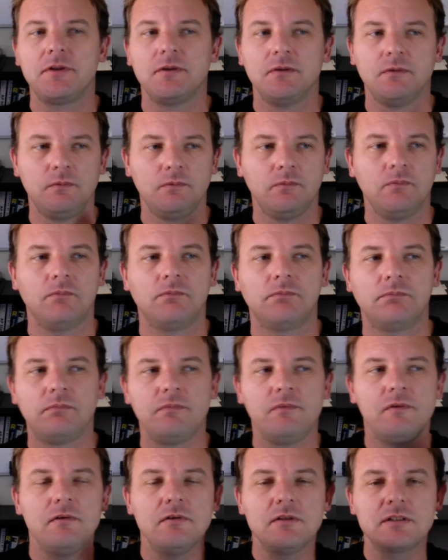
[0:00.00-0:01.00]
to
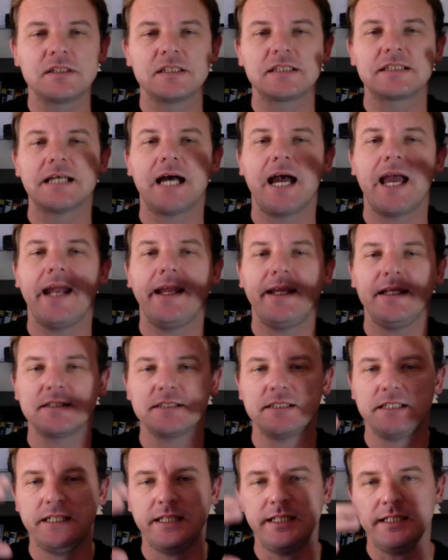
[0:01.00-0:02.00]
society's
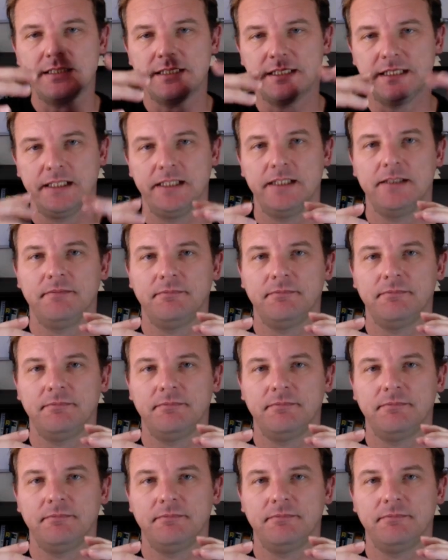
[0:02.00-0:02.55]
needs again.